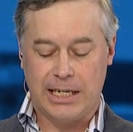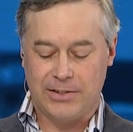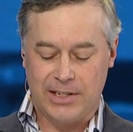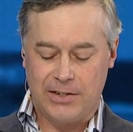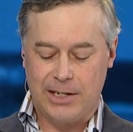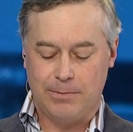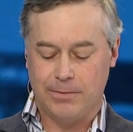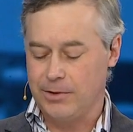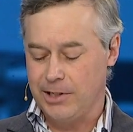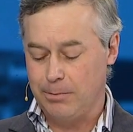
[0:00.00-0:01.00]
and since he
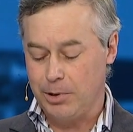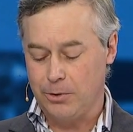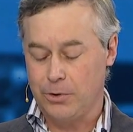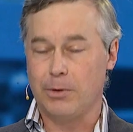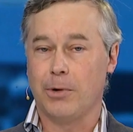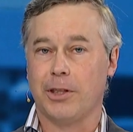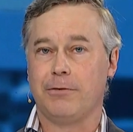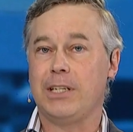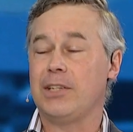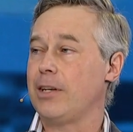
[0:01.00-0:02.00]
debuts him on the
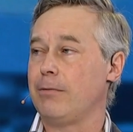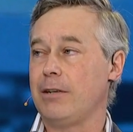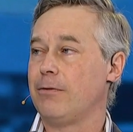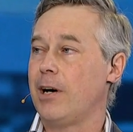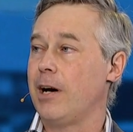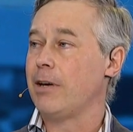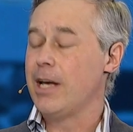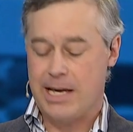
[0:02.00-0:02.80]
V75,